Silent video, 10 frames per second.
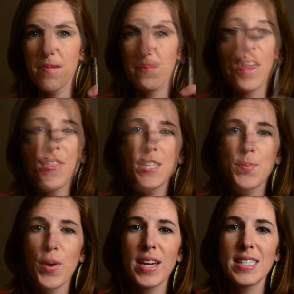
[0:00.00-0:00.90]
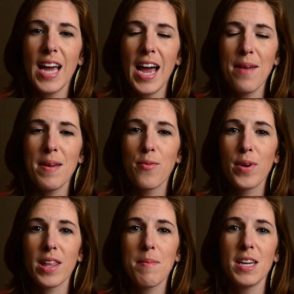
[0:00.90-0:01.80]
With the springtime, it
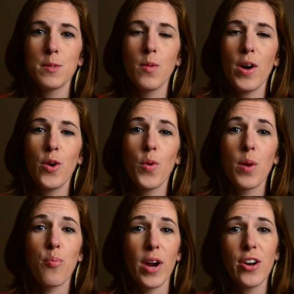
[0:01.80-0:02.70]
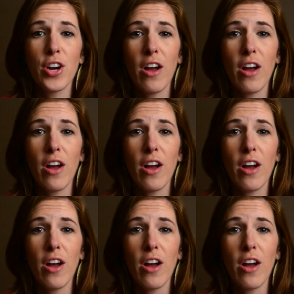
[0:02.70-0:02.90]
really makes me want to wear brighter